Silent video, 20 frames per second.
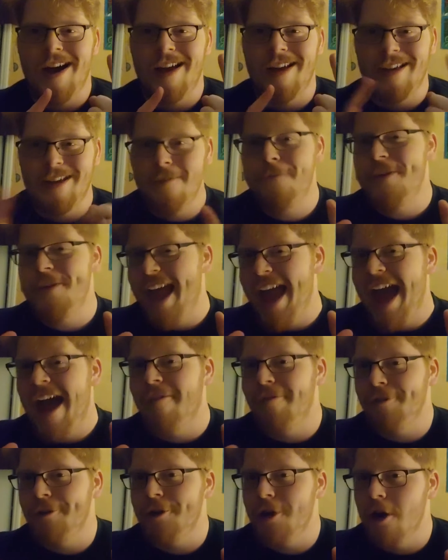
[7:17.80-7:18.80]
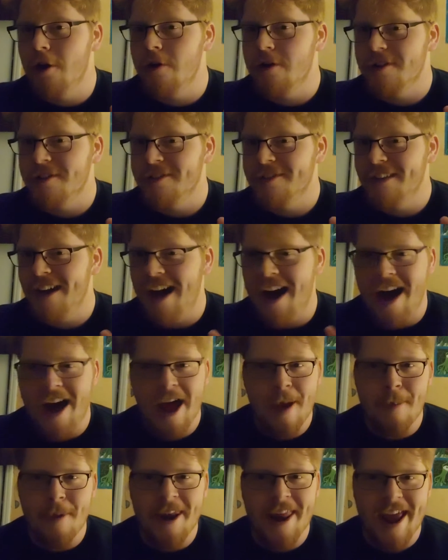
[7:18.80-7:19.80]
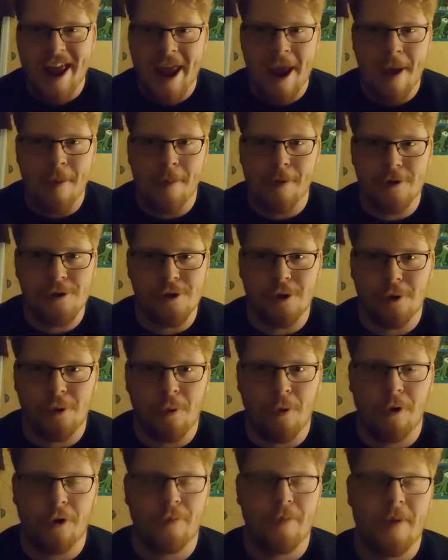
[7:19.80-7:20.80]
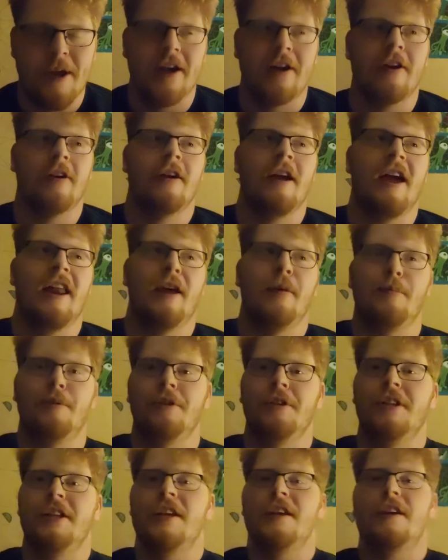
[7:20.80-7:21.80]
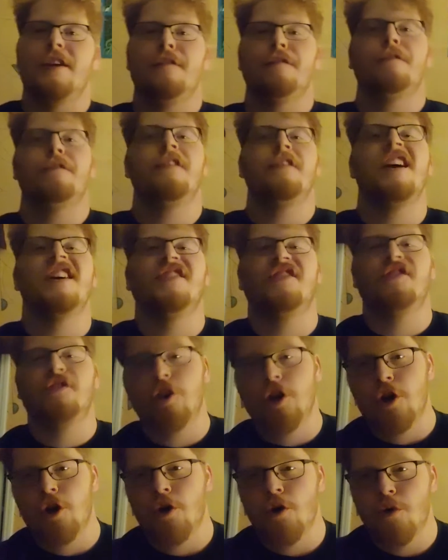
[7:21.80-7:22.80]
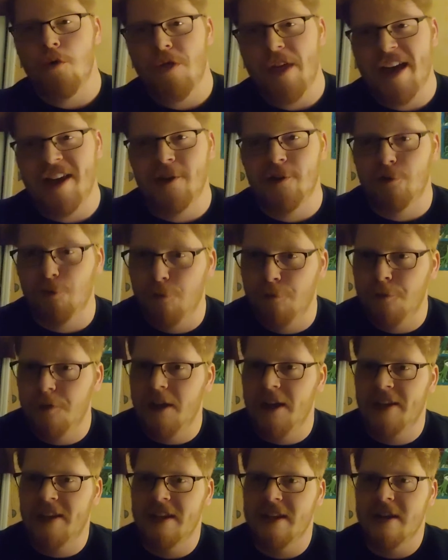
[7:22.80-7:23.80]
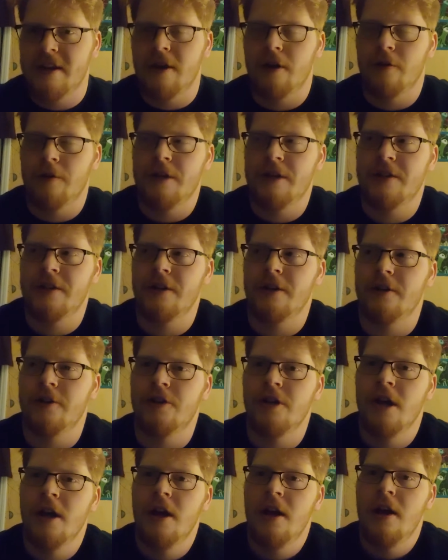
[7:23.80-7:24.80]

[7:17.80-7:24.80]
if you haven't noticed, I am an amateur cord maker, and I believe as though that is reflected in our research.